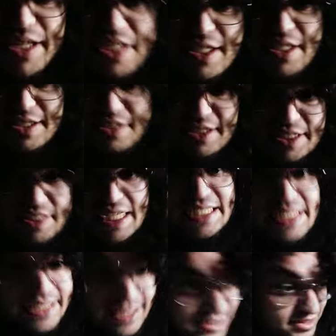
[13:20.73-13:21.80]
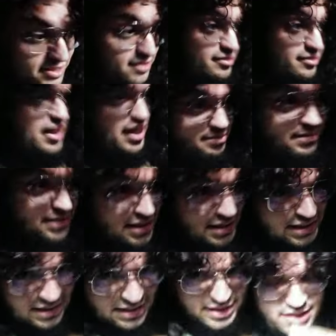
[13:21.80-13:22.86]
button, and that's how you get subscribed.
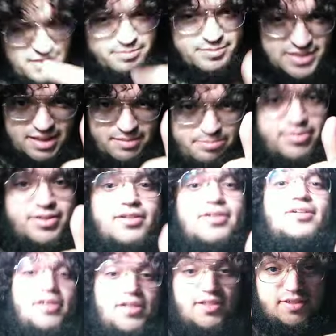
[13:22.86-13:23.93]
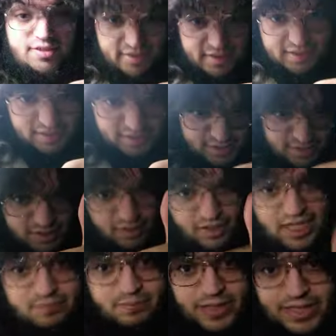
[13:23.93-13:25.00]
Hit thumbs up, the
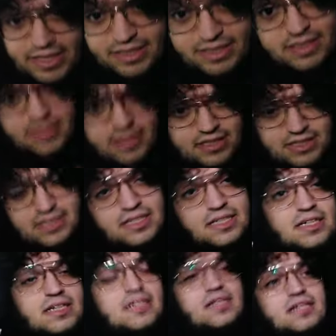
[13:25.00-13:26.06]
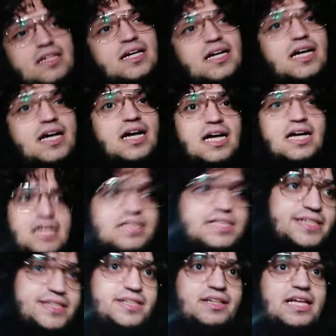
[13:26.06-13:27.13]
like button, uh,
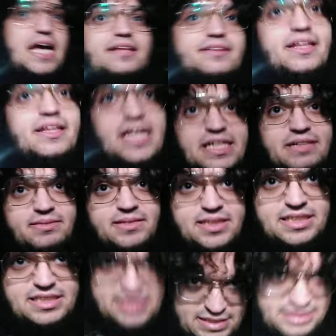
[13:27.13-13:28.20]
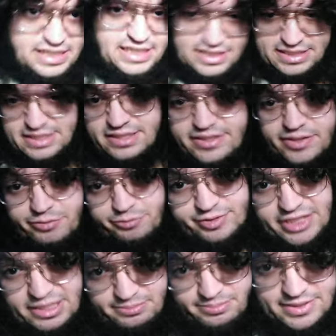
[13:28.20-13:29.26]
hit the like, like button, uh, hit the
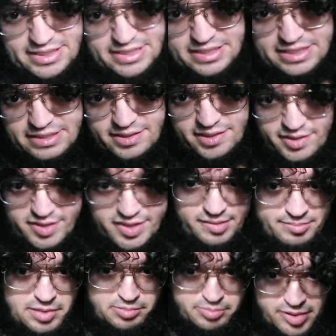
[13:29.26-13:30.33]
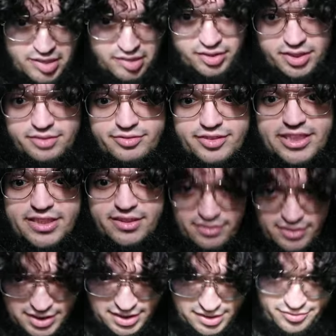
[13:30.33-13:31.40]
thumbs up, and hit the thumbs up on all the
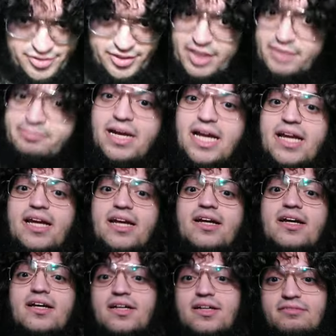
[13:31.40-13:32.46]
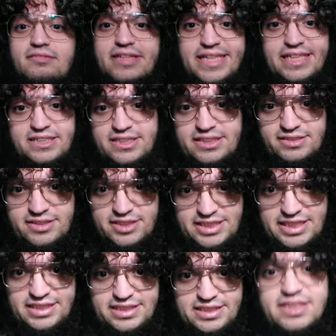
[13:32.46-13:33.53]
videos if you like my, when you get
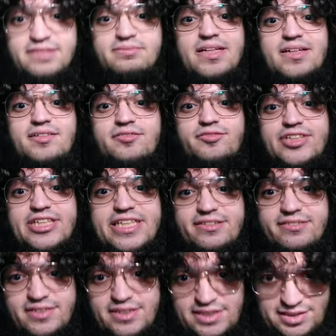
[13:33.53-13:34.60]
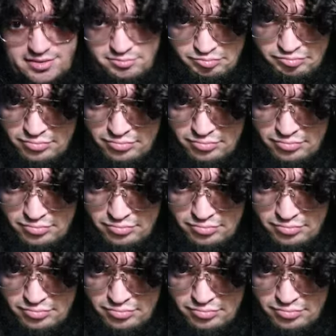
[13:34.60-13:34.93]
chance to my other videos,